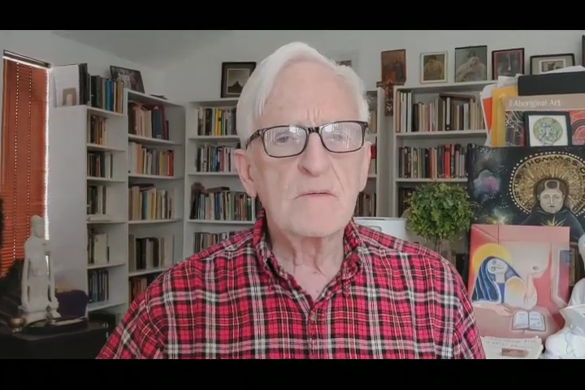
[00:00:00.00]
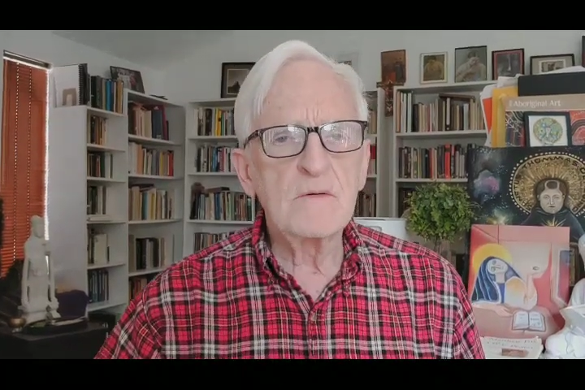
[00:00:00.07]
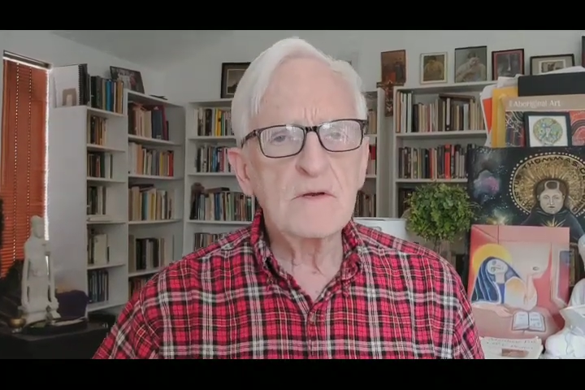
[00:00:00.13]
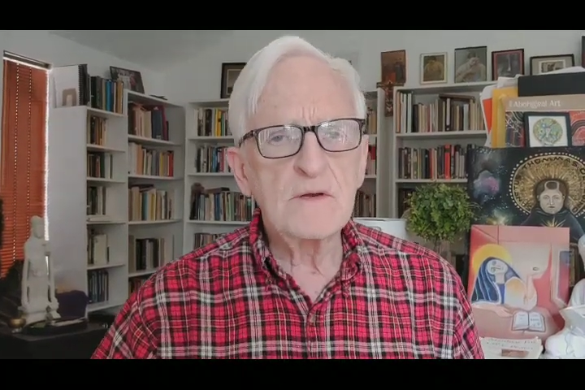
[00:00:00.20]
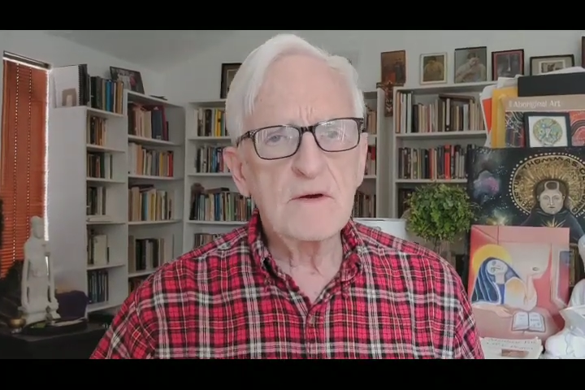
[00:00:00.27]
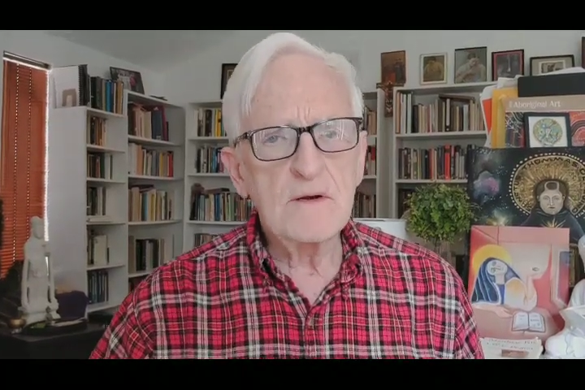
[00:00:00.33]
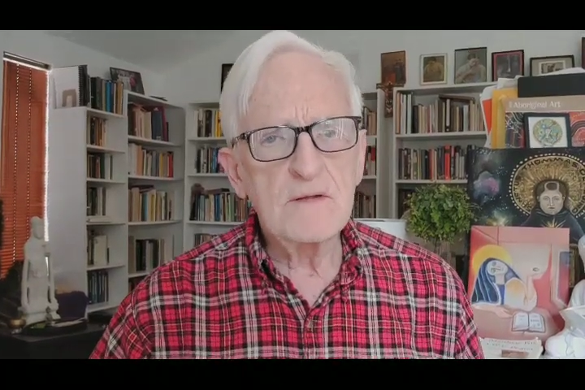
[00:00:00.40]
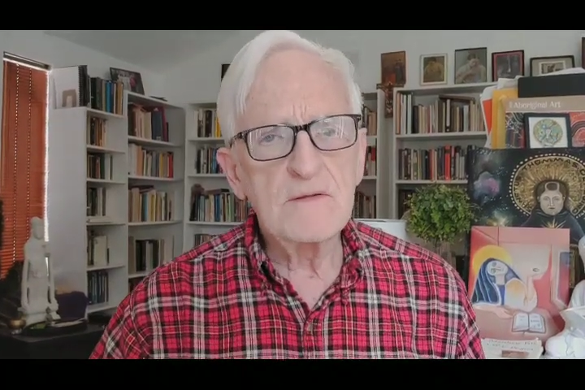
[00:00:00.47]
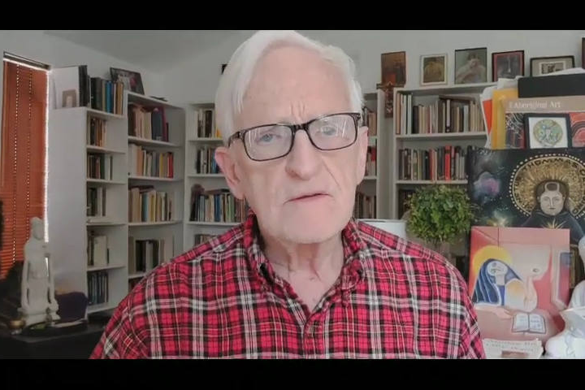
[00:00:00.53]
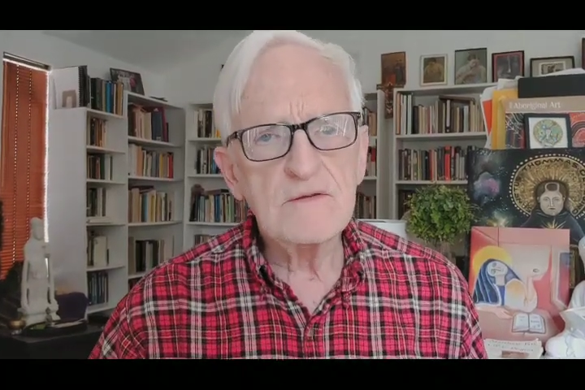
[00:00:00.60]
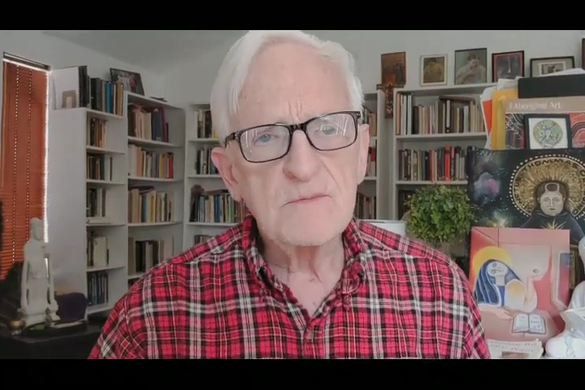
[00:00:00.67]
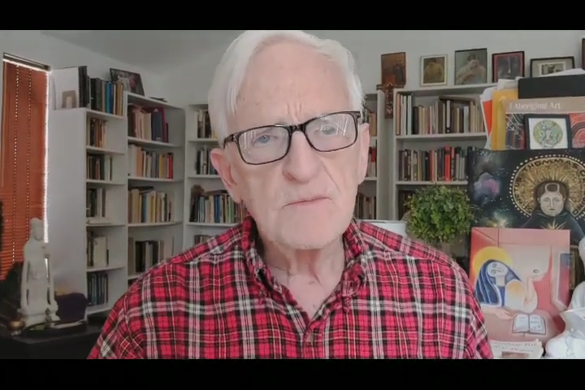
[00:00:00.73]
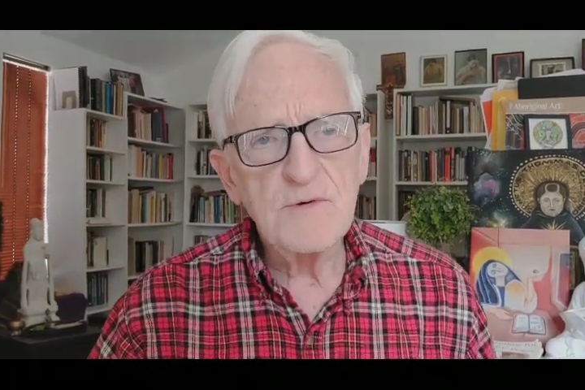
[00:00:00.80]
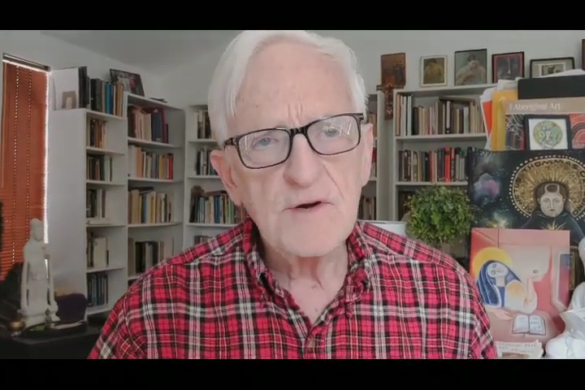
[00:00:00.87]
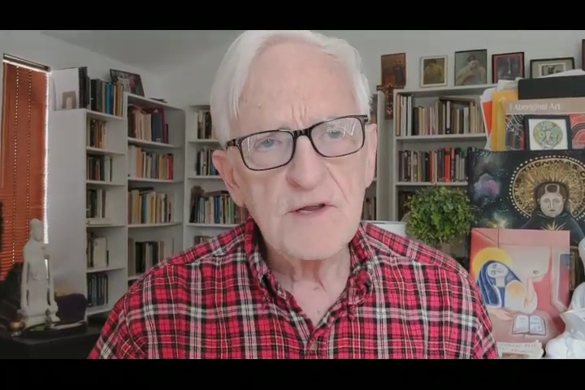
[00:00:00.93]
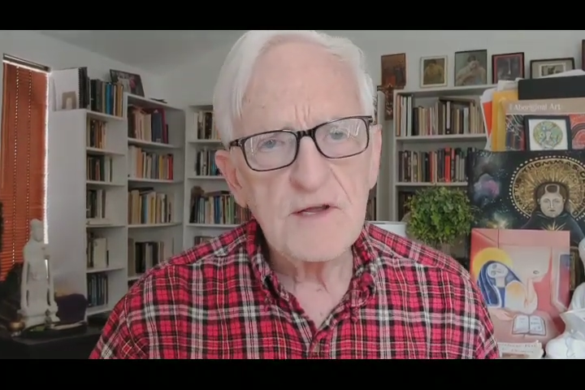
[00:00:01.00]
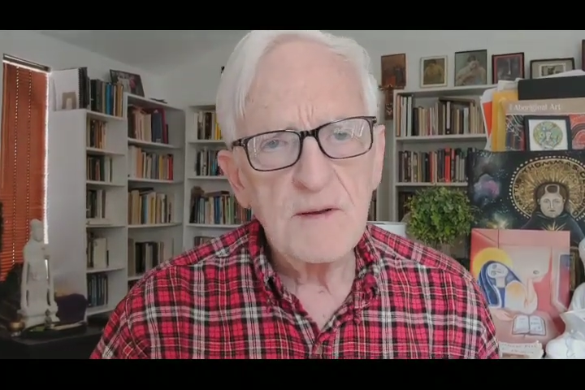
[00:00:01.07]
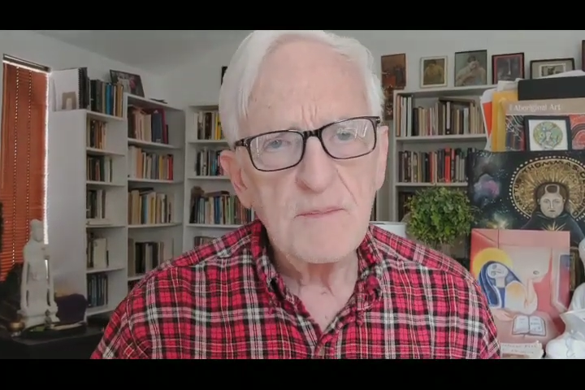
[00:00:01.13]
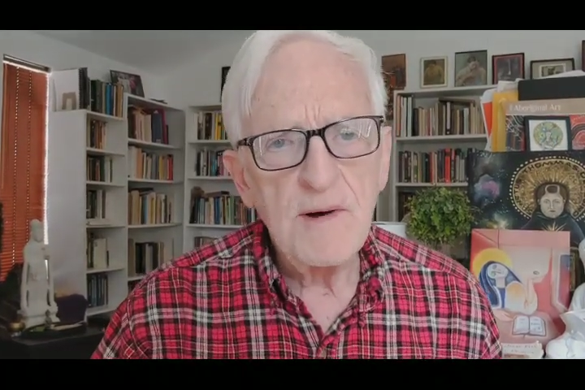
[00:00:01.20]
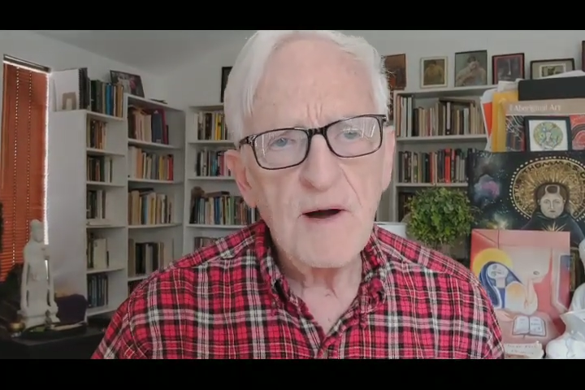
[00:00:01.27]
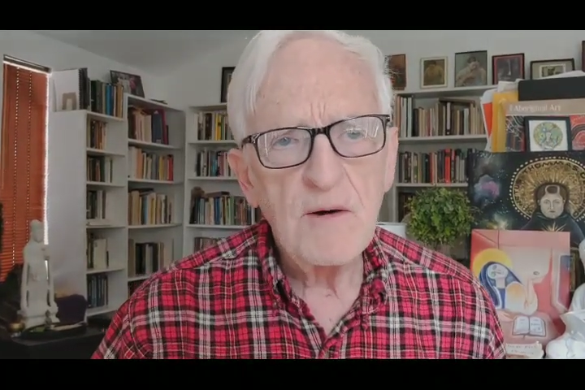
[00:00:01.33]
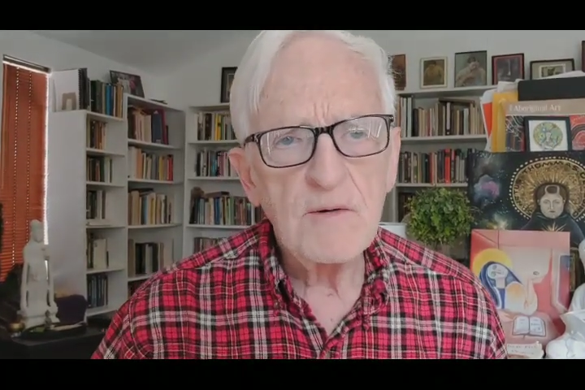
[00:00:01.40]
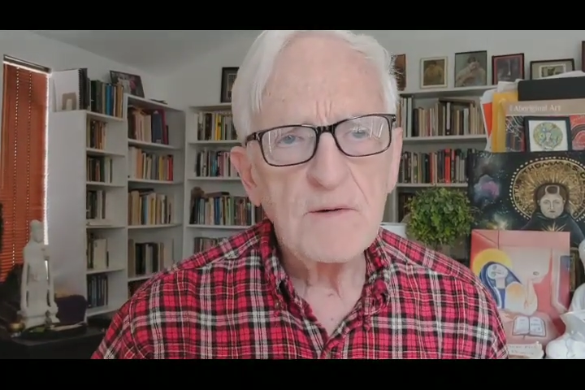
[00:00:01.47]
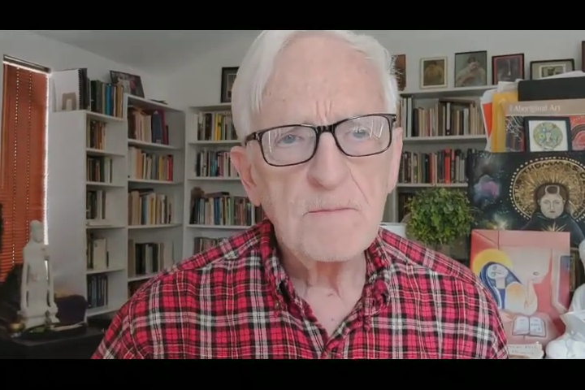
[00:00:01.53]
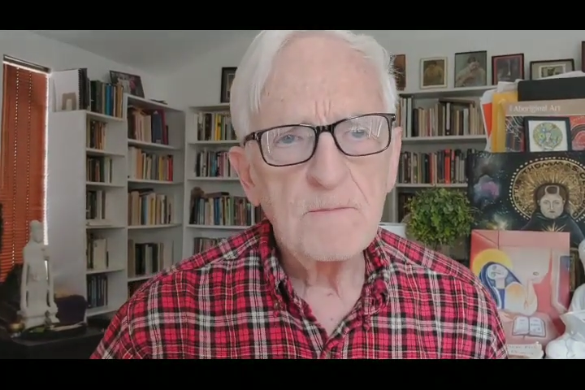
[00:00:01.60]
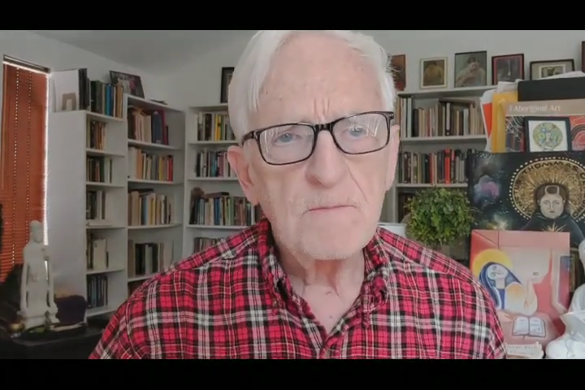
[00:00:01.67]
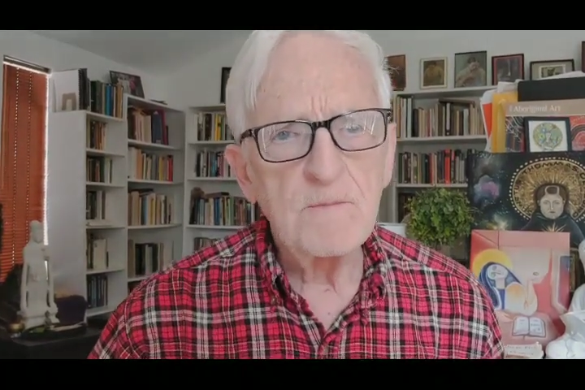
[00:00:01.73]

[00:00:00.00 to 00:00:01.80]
We are talking this morning about